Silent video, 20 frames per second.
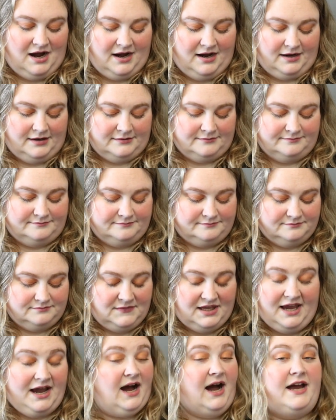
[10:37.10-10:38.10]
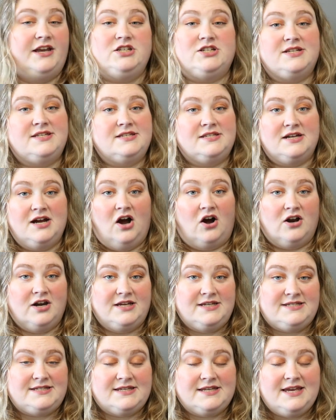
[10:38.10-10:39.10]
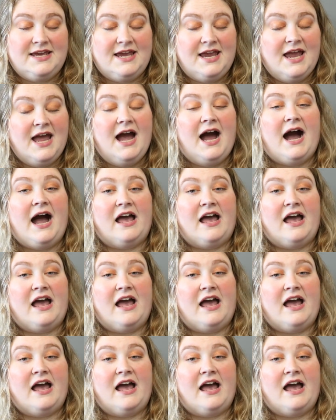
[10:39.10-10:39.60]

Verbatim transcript: um, yeah, I just honestly,